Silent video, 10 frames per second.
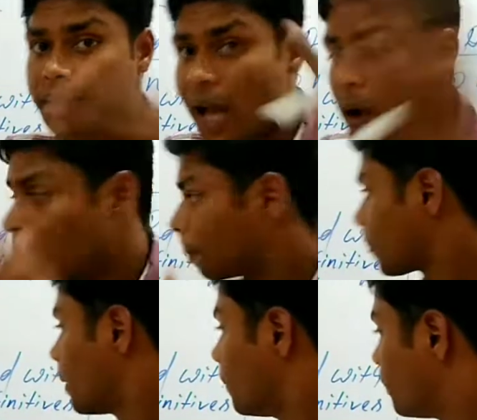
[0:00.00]

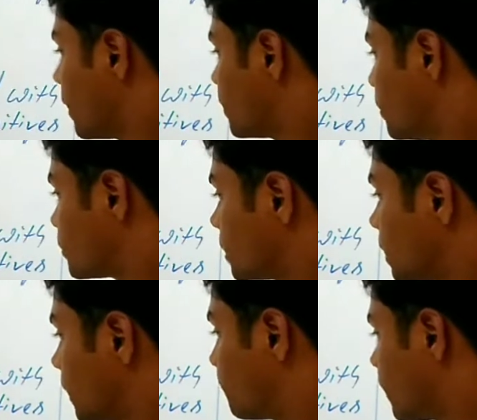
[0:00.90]
How? By
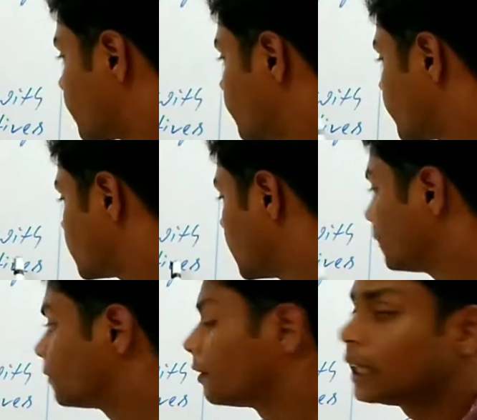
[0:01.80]
using the perfect
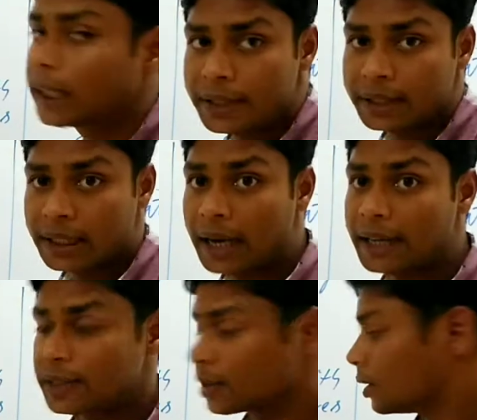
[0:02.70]
infinitives,
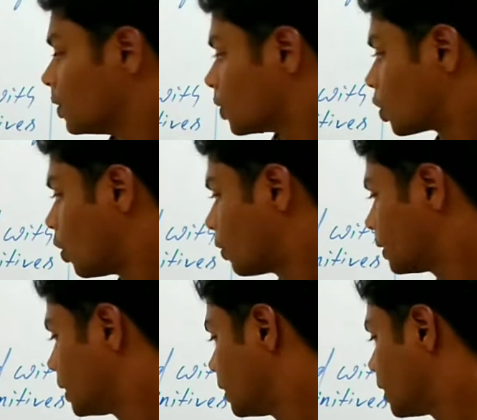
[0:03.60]
that is
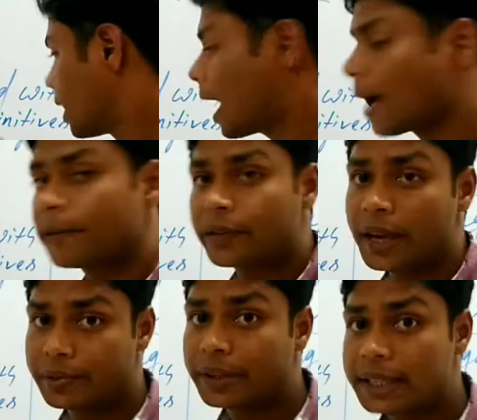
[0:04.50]
called the have or
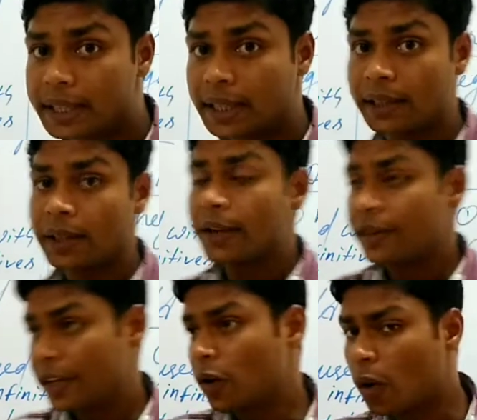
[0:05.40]
has. We say that
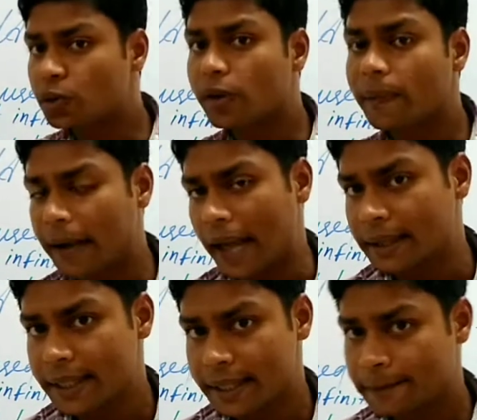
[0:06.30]
he ought to have
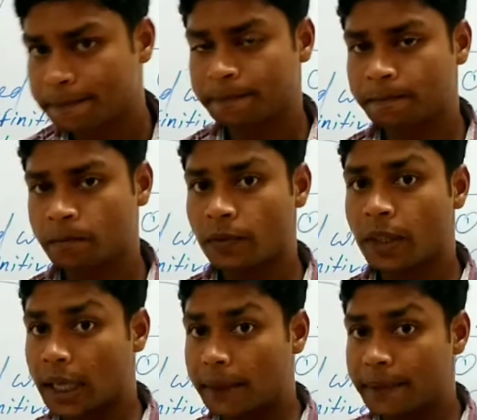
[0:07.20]
done this.
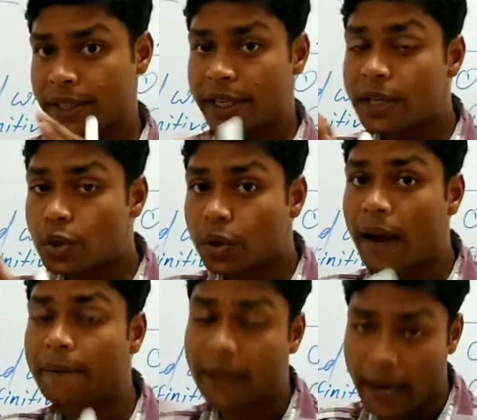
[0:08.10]
That means he should
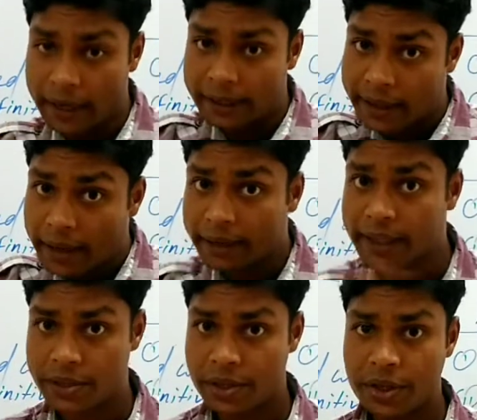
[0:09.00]
have done
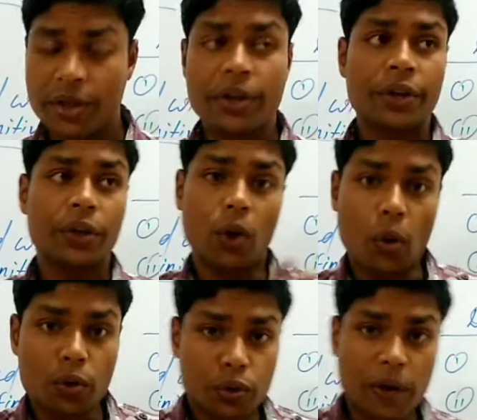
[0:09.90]
this. He
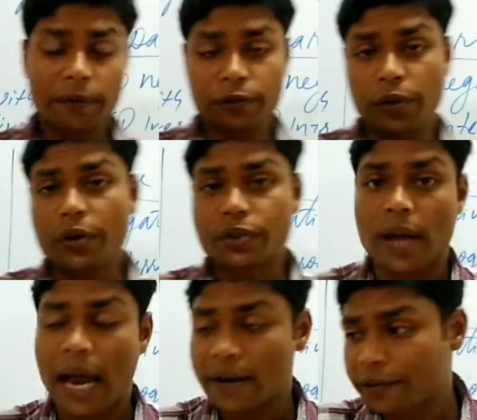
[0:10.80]
ought to have worked
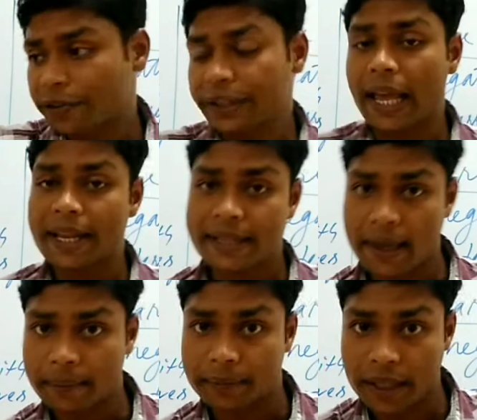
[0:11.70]
hard for the exam.